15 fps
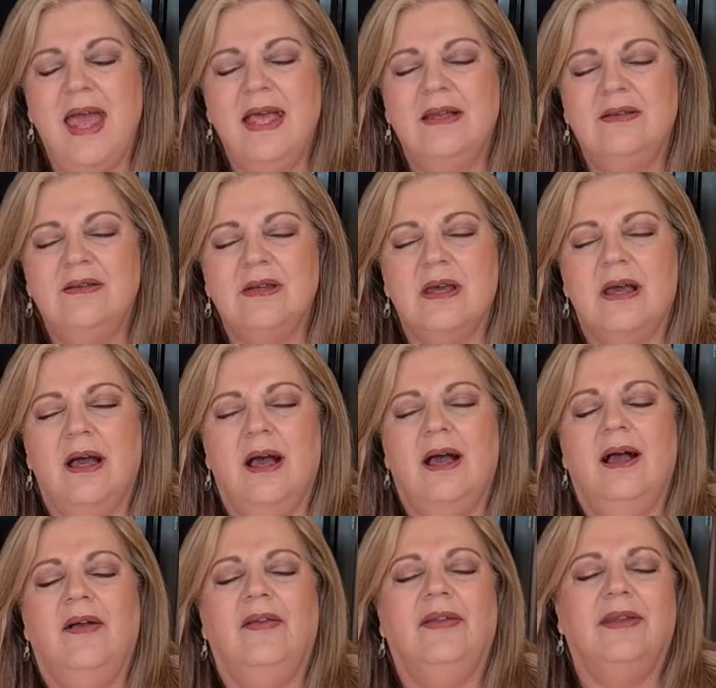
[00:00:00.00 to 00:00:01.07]
and
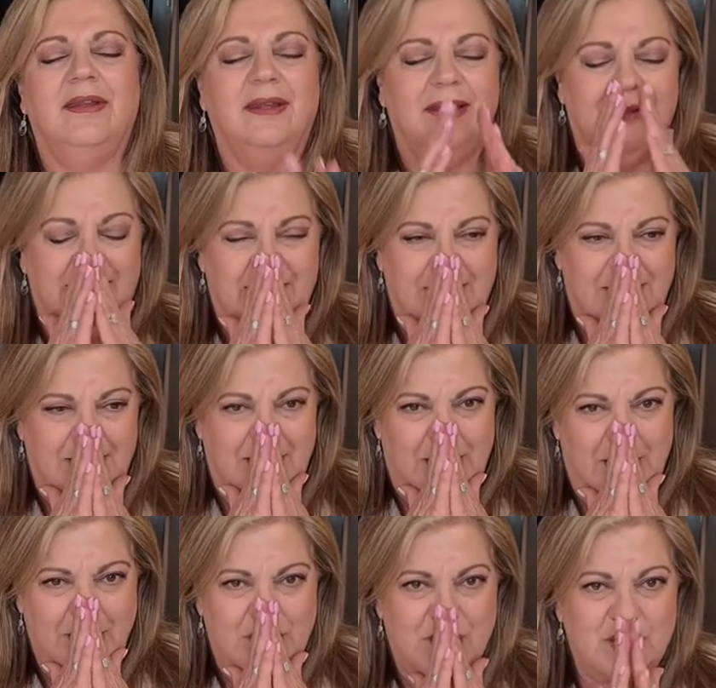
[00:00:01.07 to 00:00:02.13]

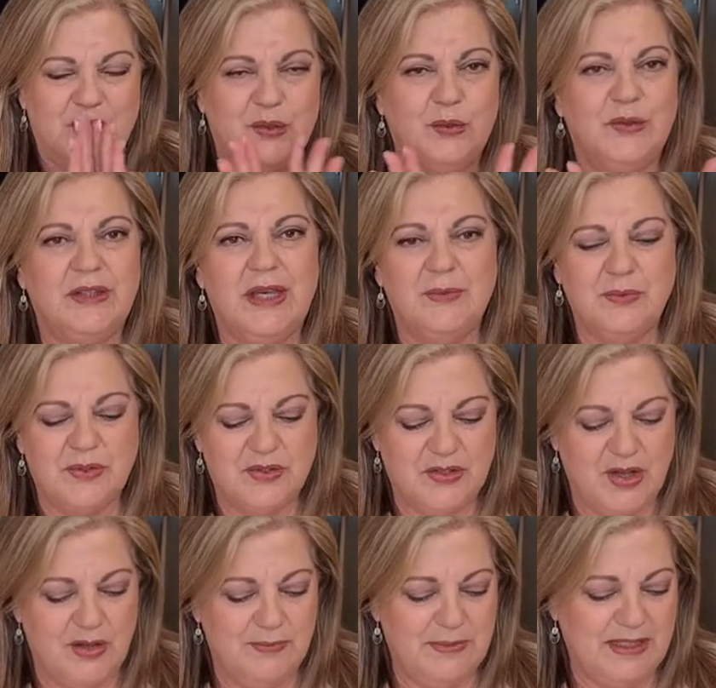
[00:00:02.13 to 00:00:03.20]
I just thought they were
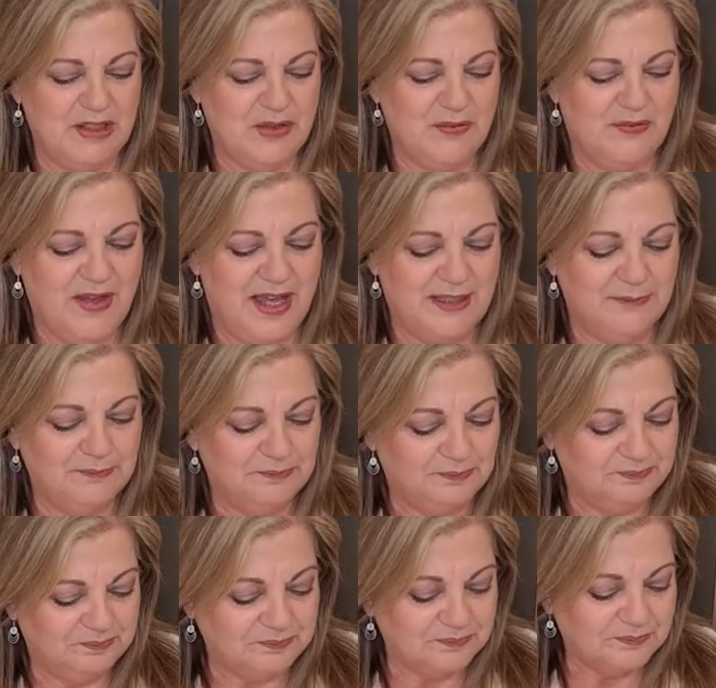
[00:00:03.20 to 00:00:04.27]
so much fun.
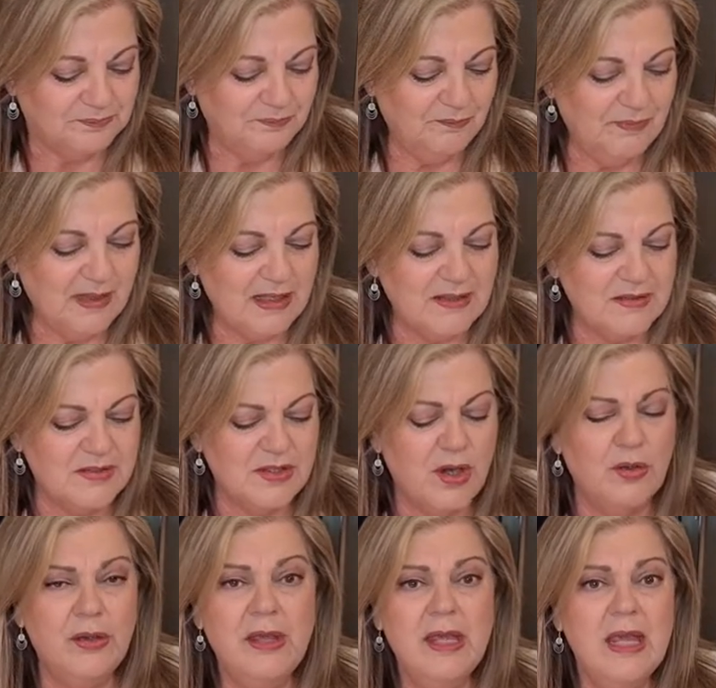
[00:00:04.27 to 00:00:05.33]

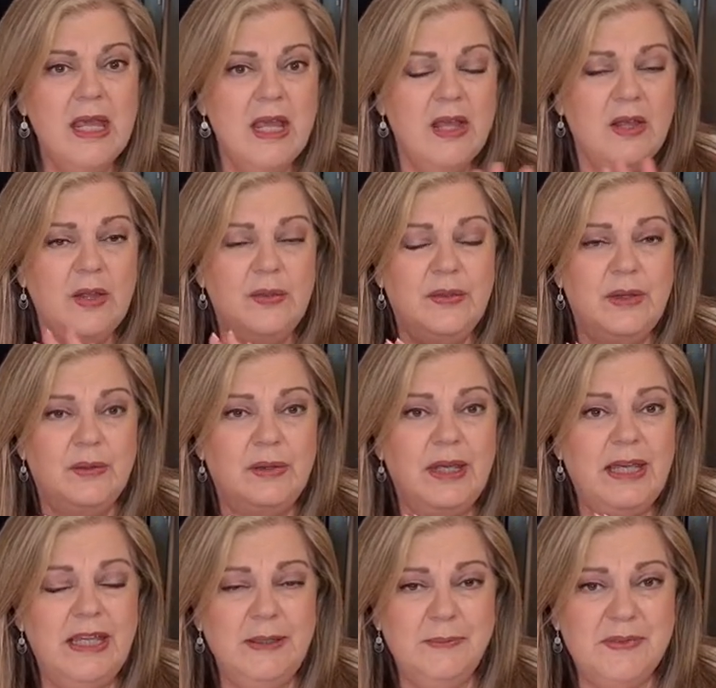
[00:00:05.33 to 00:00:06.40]
So there are
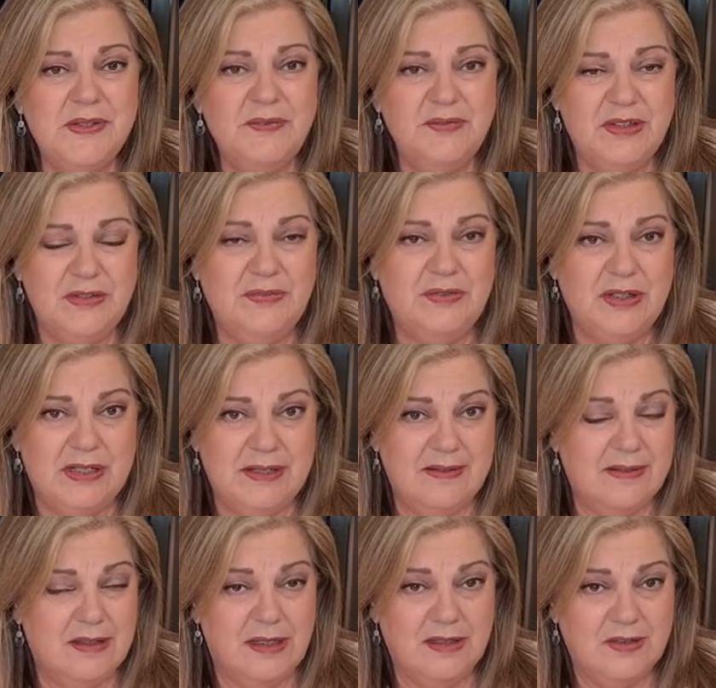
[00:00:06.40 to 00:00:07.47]
heaps of different
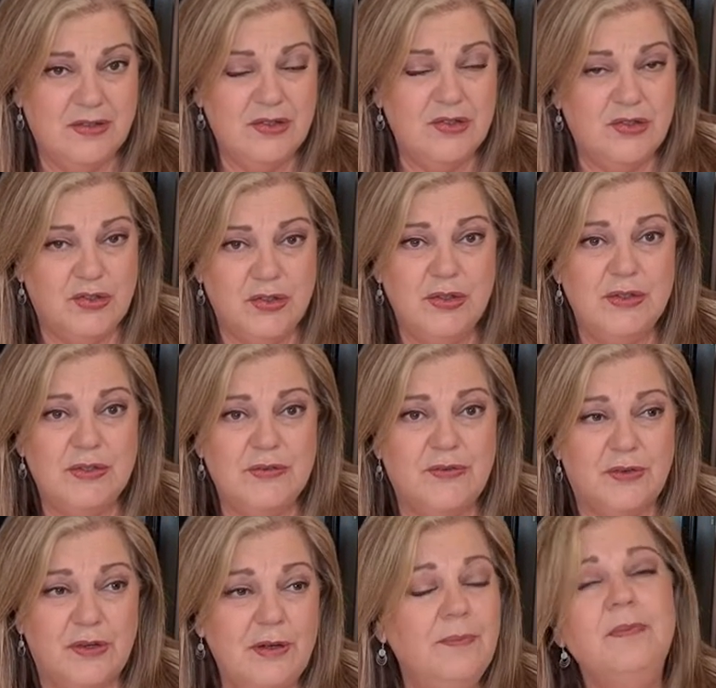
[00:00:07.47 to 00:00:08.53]
designs to choose
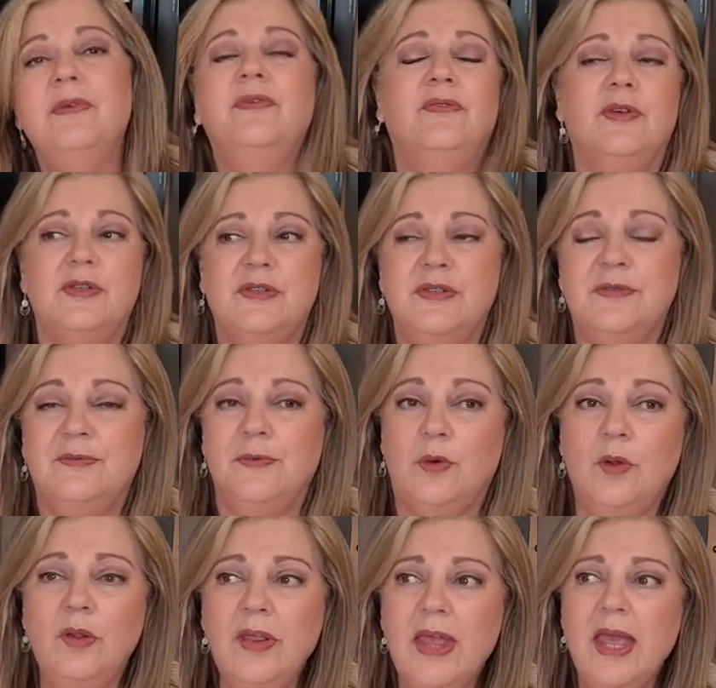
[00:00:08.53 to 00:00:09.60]
from, first of
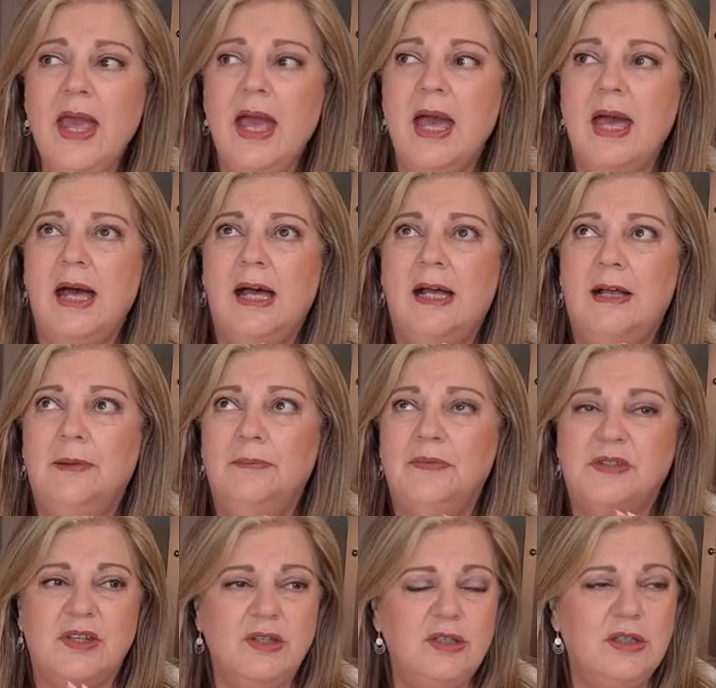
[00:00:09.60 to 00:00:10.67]
all. Um,
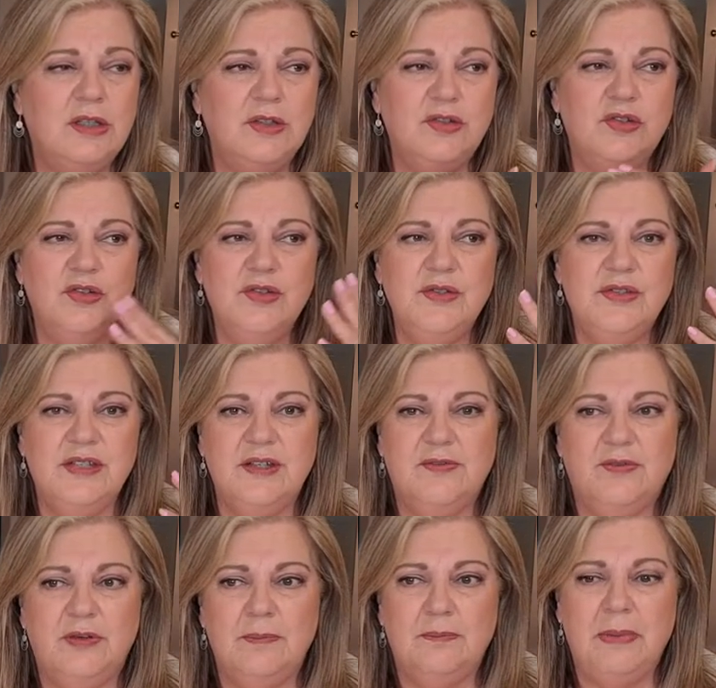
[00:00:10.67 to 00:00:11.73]
so you can choose
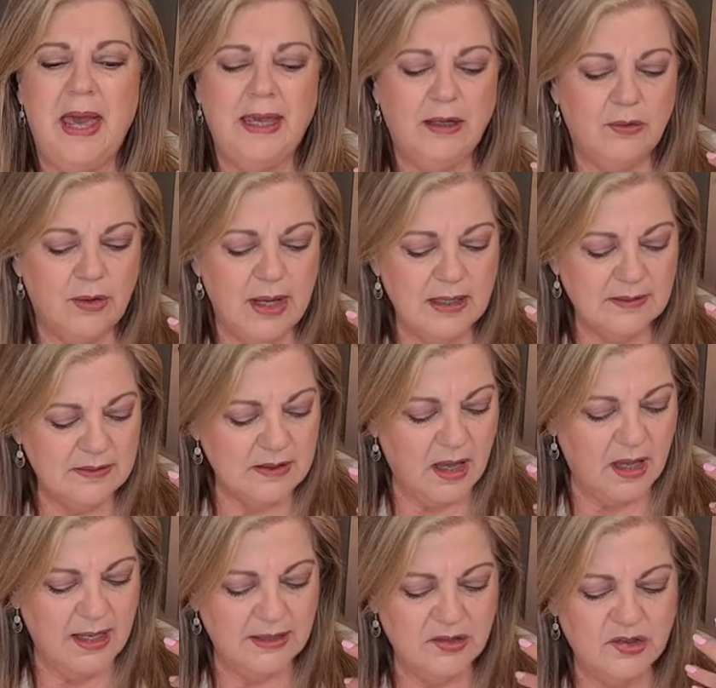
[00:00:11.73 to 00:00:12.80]
different backgrounds.
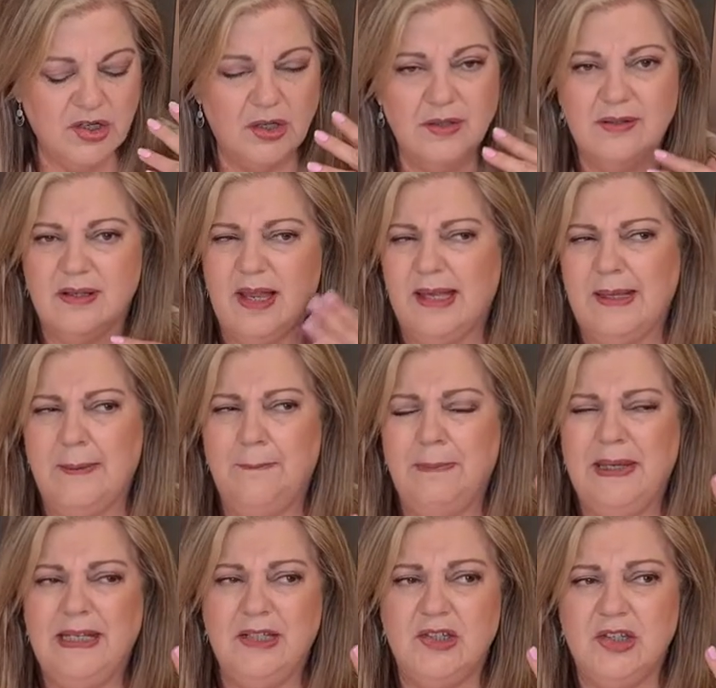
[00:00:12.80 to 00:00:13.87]
I chose like a
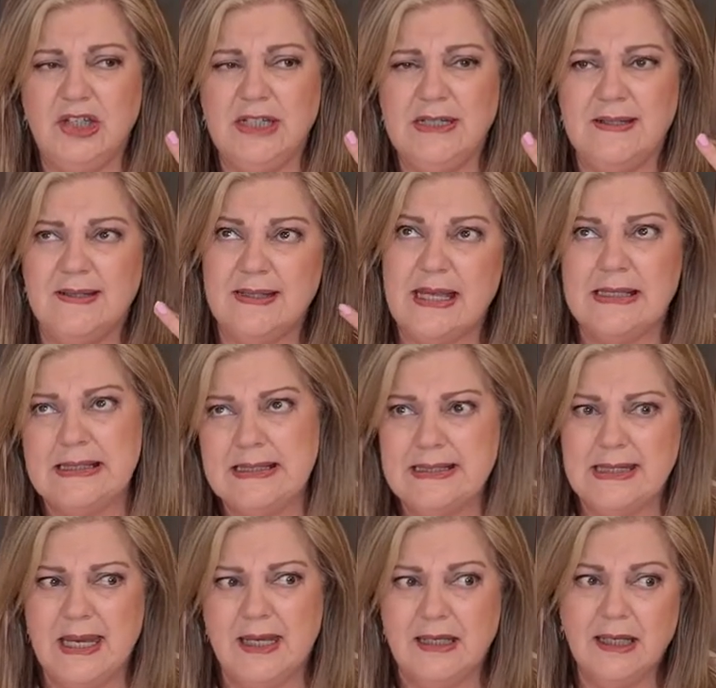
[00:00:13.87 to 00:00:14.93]
beachy
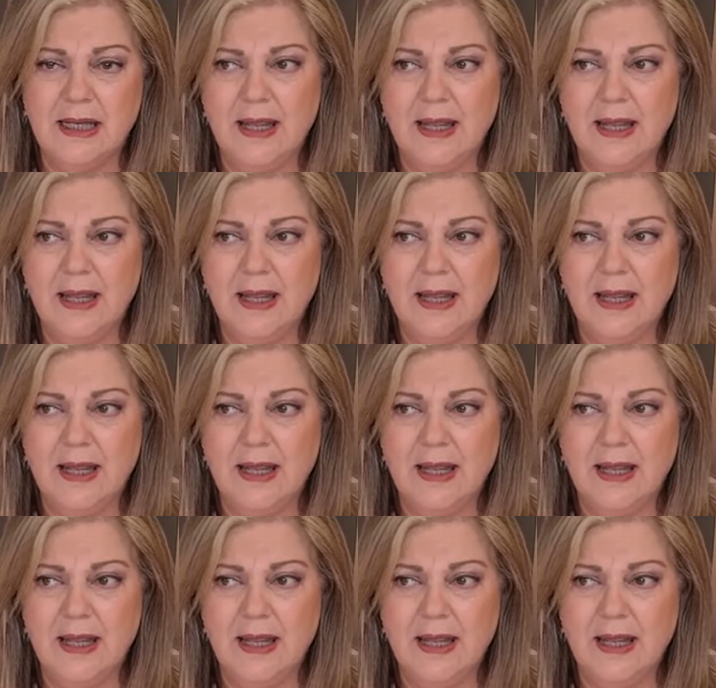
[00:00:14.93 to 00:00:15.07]
sunset